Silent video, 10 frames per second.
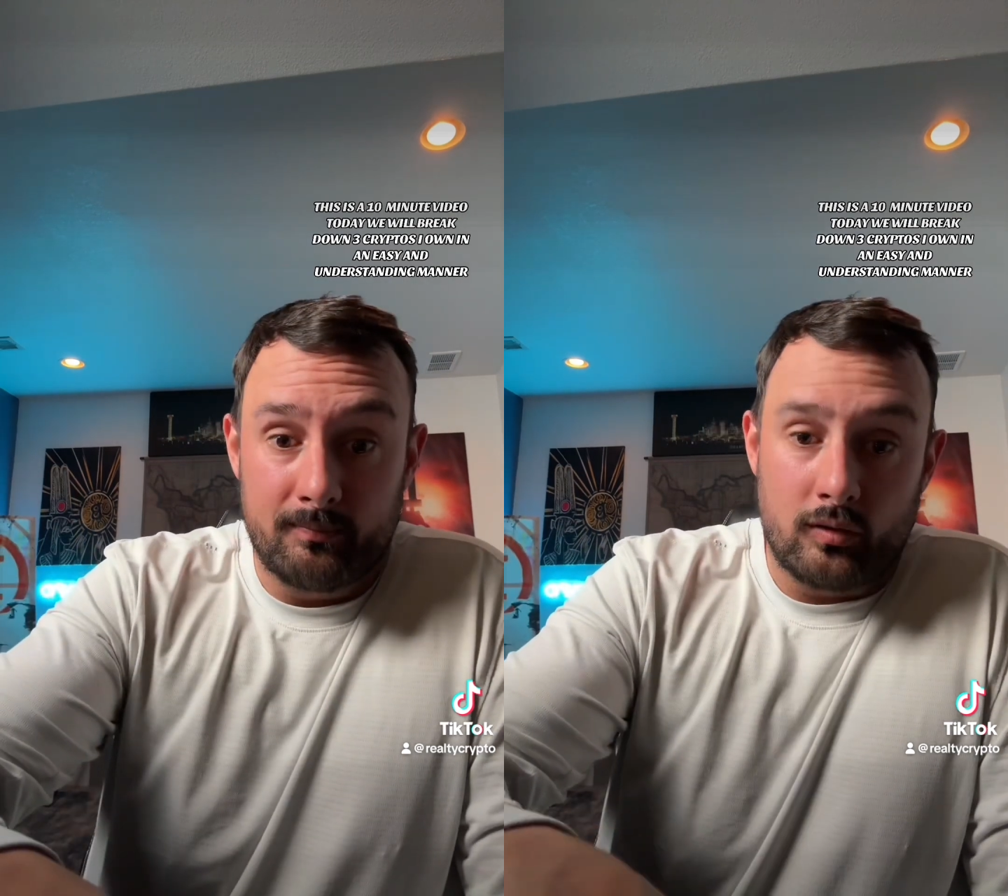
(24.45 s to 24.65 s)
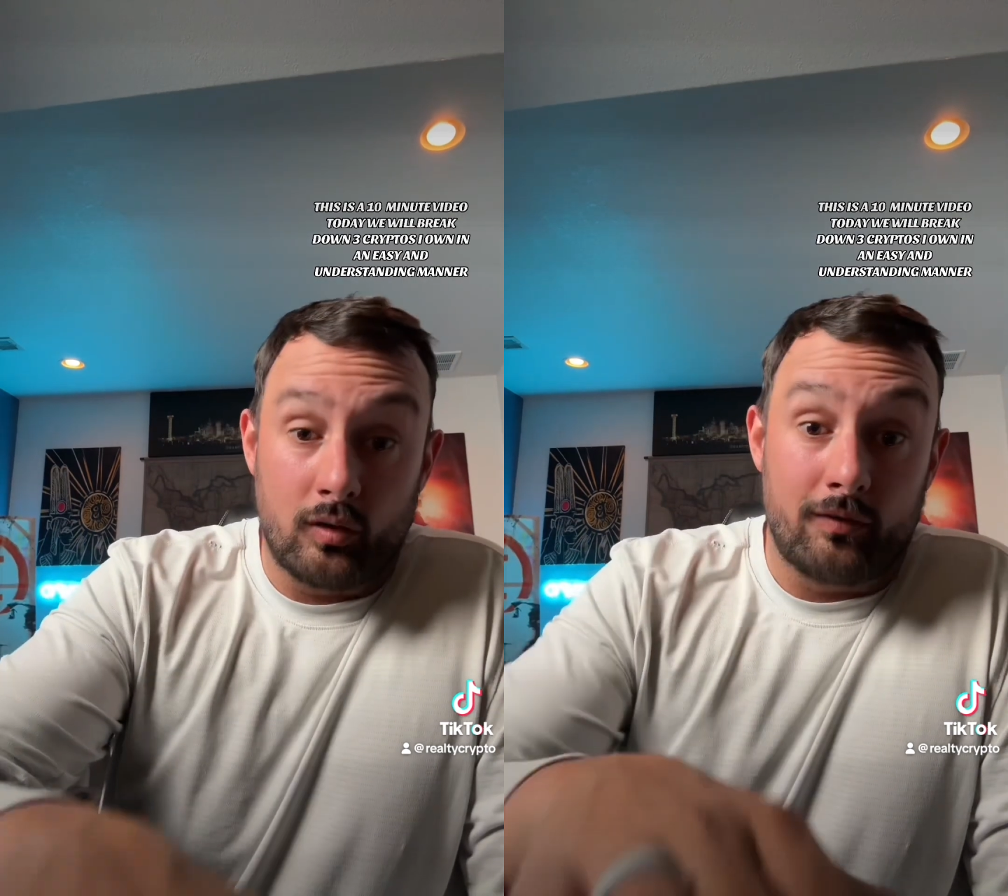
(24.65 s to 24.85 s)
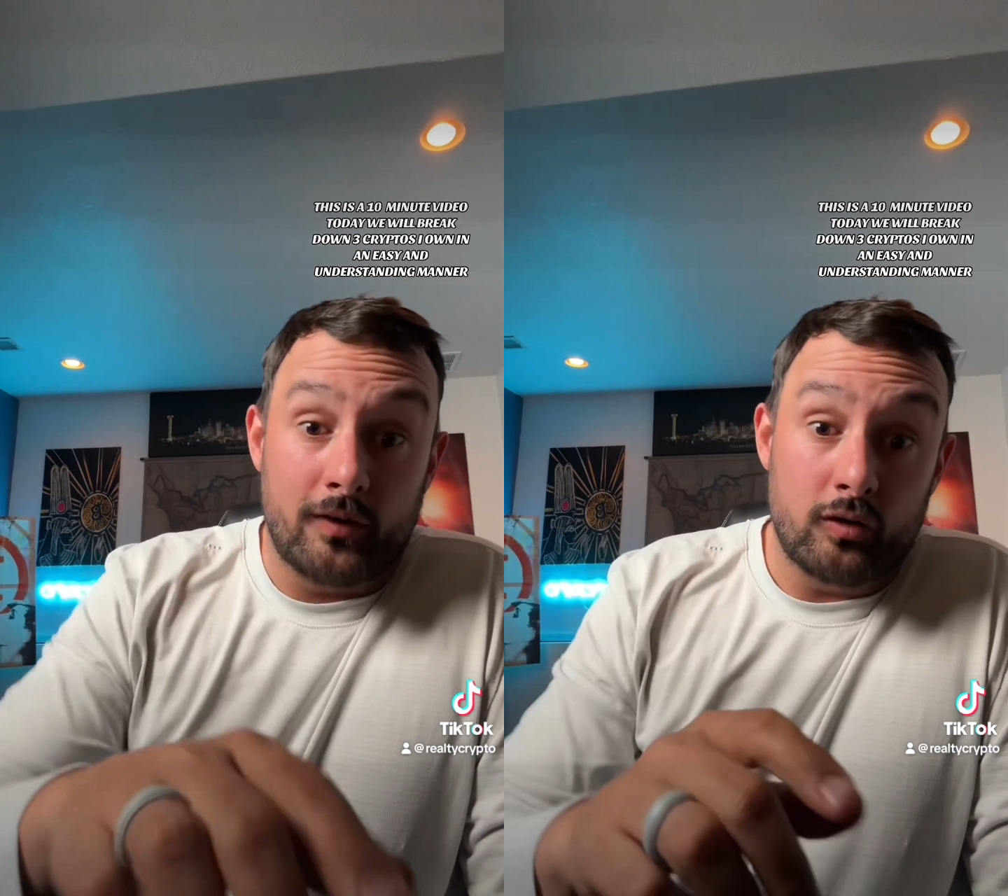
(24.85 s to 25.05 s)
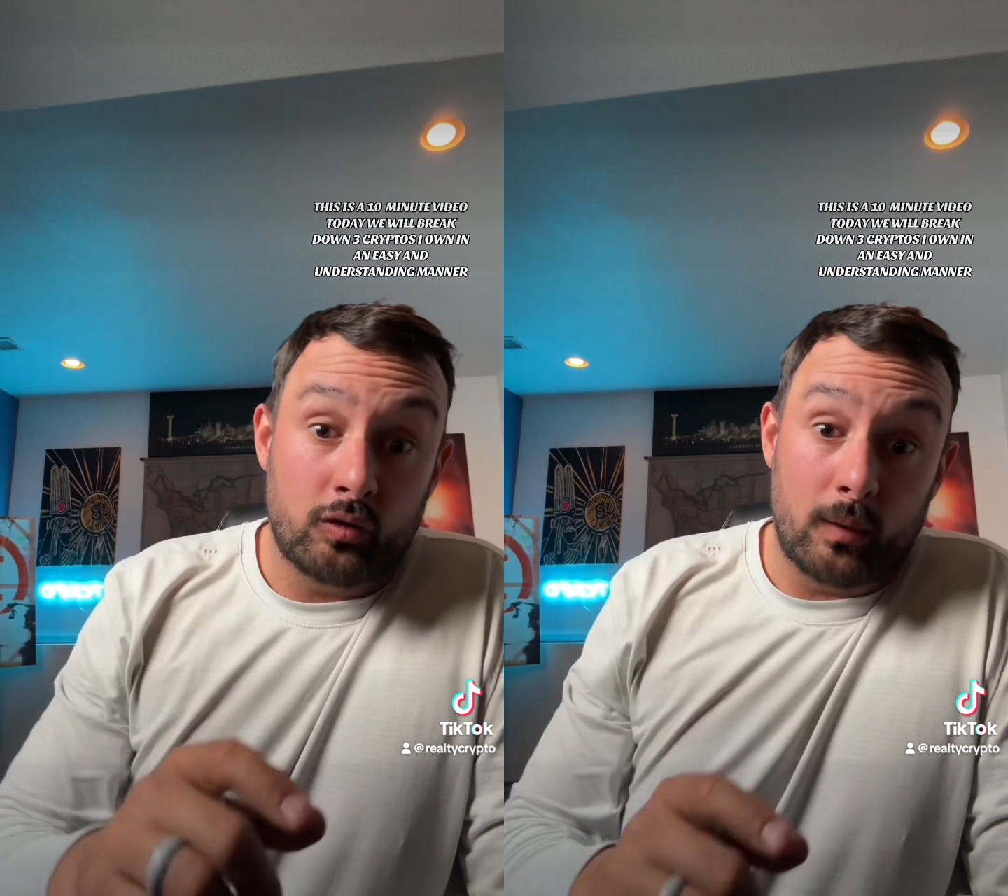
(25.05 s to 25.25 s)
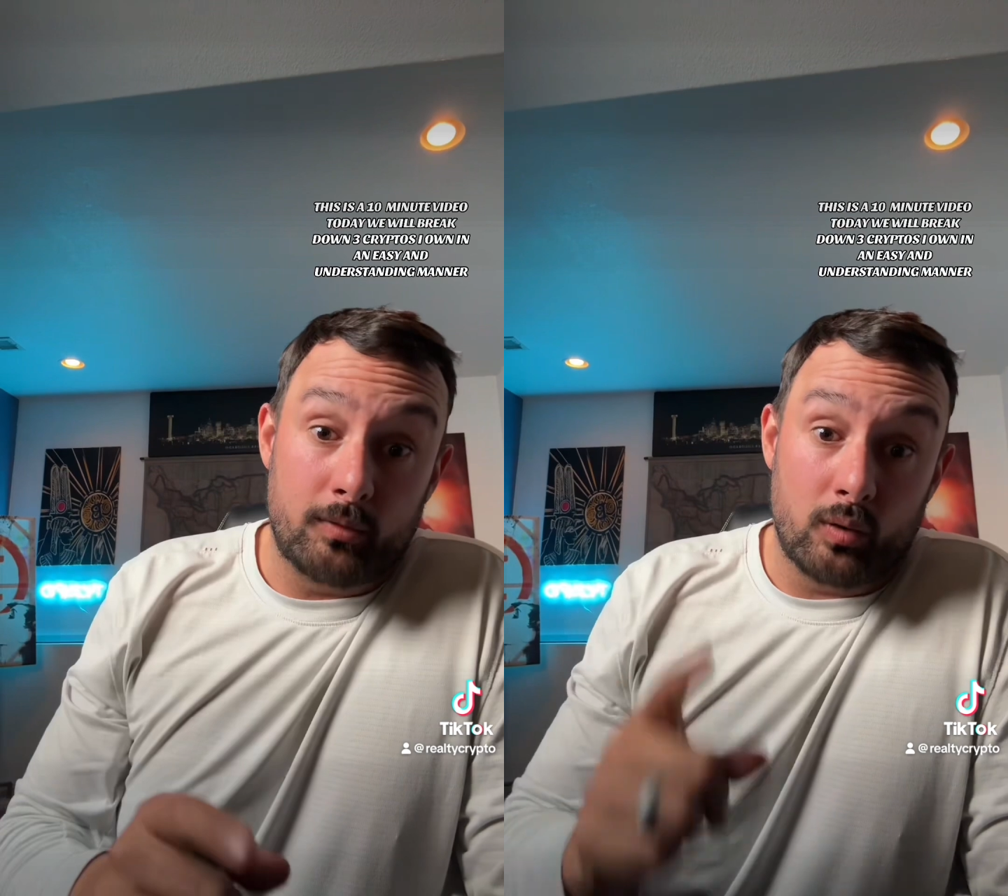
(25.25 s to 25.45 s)
So the first
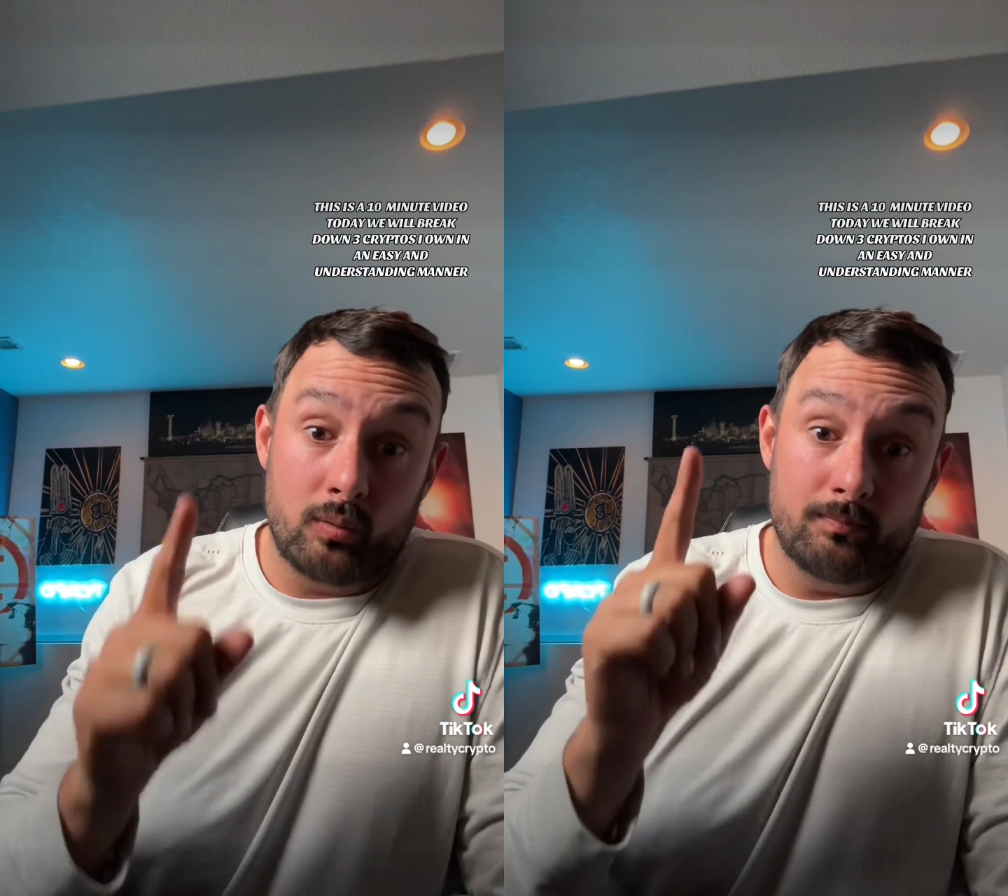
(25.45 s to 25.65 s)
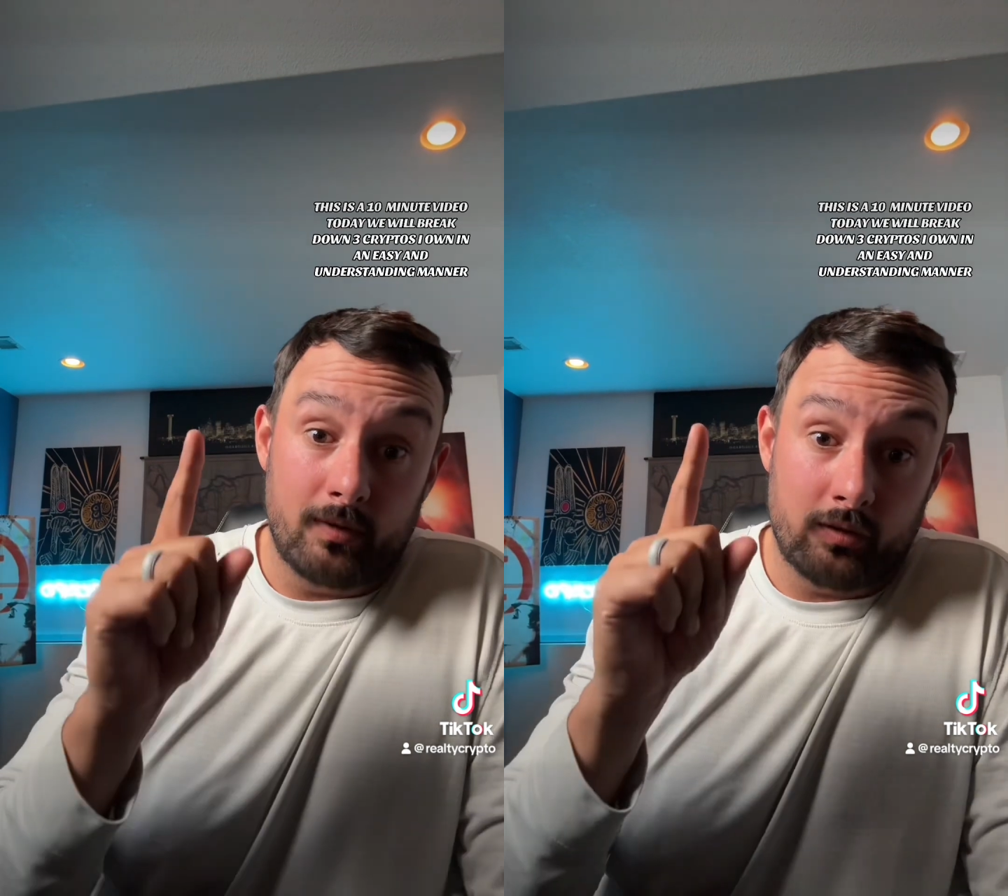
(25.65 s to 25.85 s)
crypto is